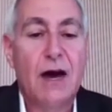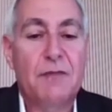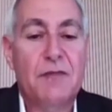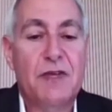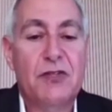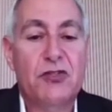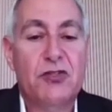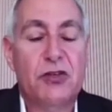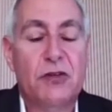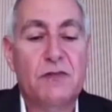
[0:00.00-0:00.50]

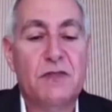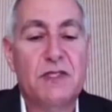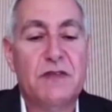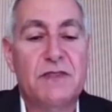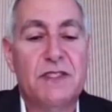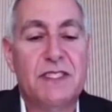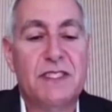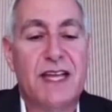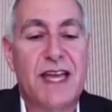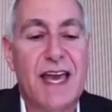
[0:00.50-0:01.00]
In terms of
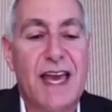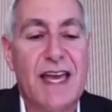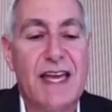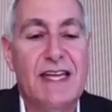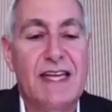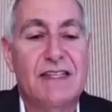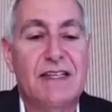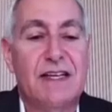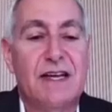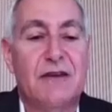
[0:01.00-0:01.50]
as an
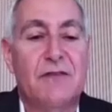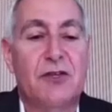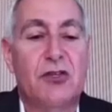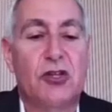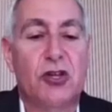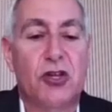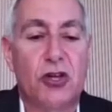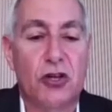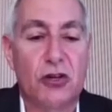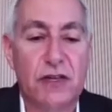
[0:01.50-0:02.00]
aid of a
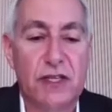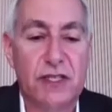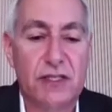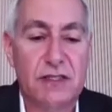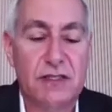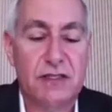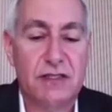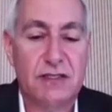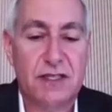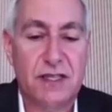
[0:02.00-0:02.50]

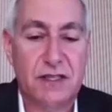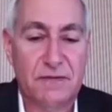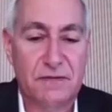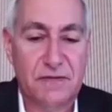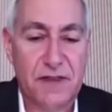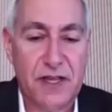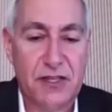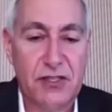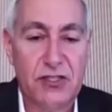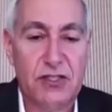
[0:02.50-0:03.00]
current
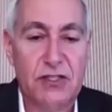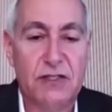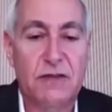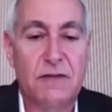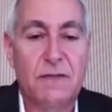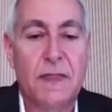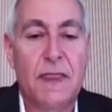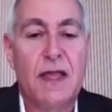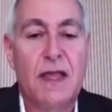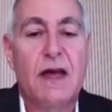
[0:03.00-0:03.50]

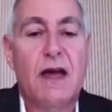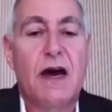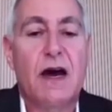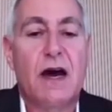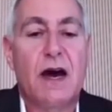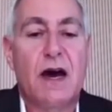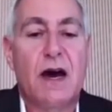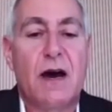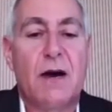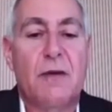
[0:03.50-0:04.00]
infection,
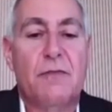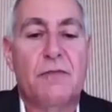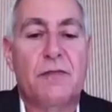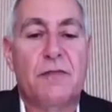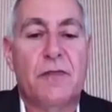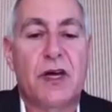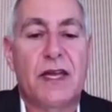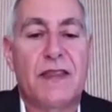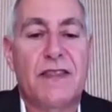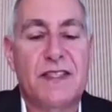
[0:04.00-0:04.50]

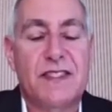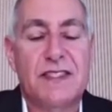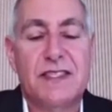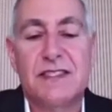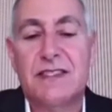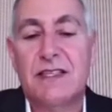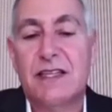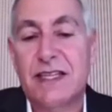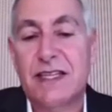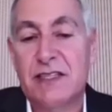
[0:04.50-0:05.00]
this
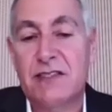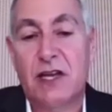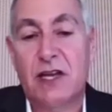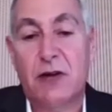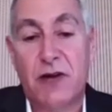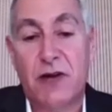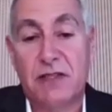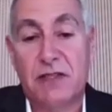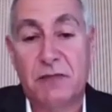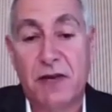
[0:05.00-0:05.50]
is an
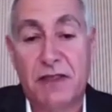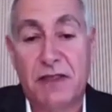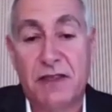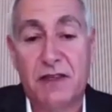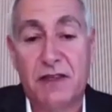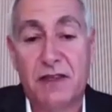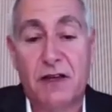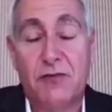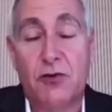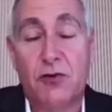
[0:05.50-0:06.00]
indirect
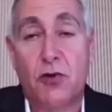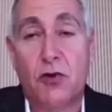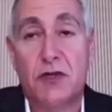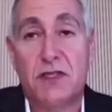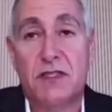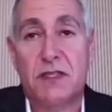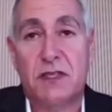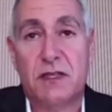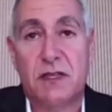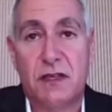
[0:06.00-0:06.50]
method. Of
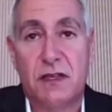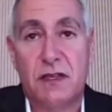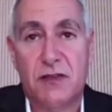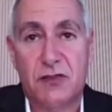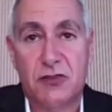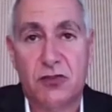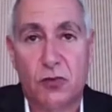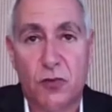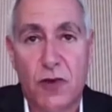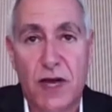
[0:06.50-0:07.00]
course, the
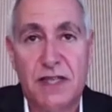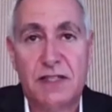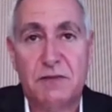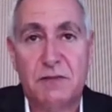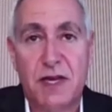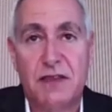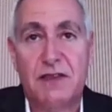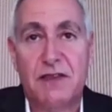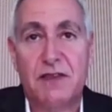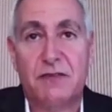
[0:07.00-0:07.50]
direct
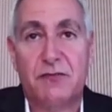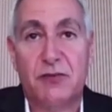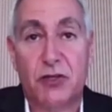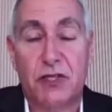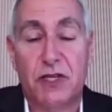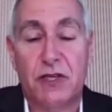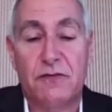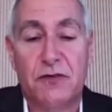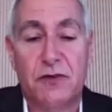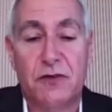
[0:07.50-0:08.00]
method of
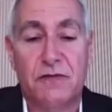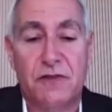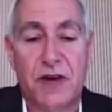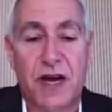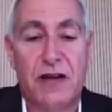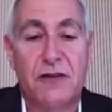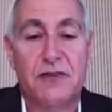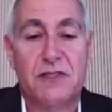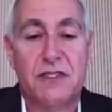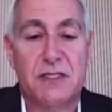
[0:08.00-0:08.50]
looking for the
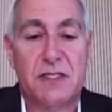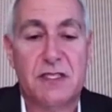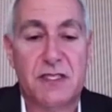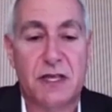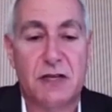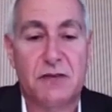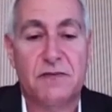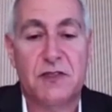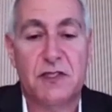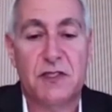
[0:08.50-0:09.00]
virus
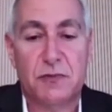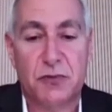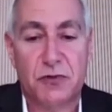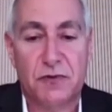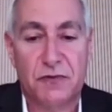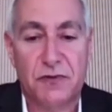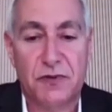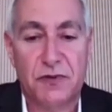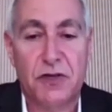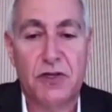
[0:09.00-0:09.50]
itself is
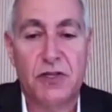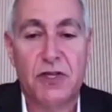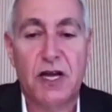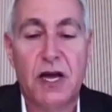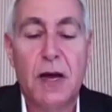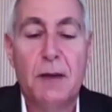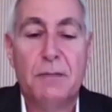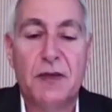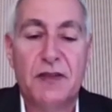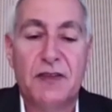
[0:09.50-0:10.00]
preferred,
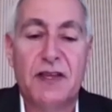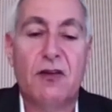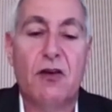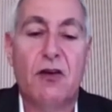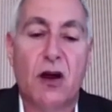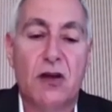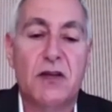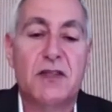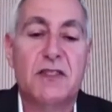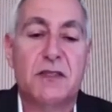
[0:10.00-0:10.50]
but there
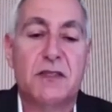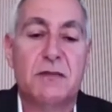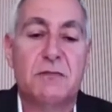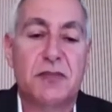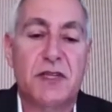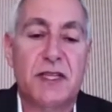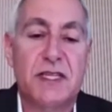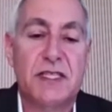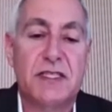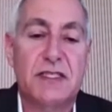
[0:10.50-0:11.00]
are some
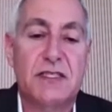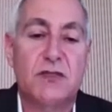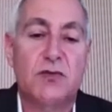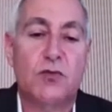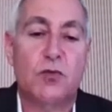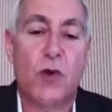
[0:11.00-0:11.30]
places